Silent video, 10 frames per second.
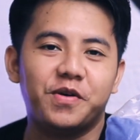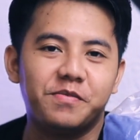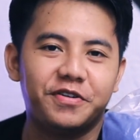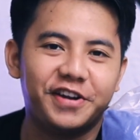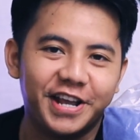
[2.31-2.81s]
I'm
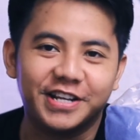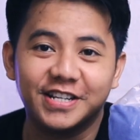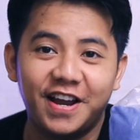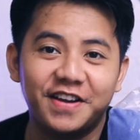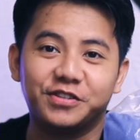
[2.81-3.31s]
pretty
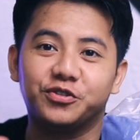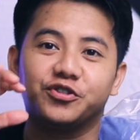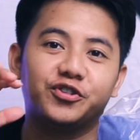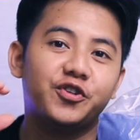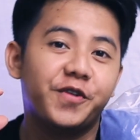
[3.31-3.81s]
excited to
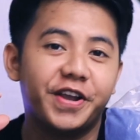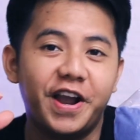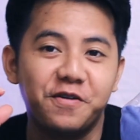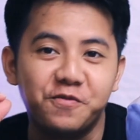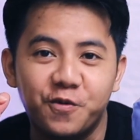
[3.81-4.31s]
show you
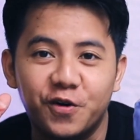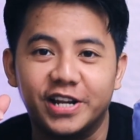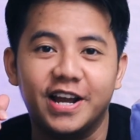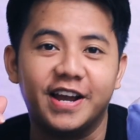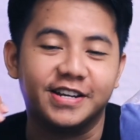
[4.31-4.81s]
guys what
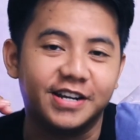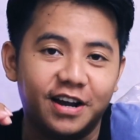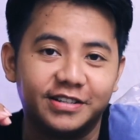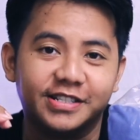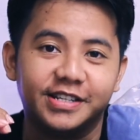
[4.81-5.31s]
I
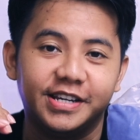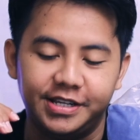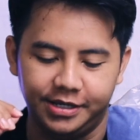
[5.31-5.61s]
got today.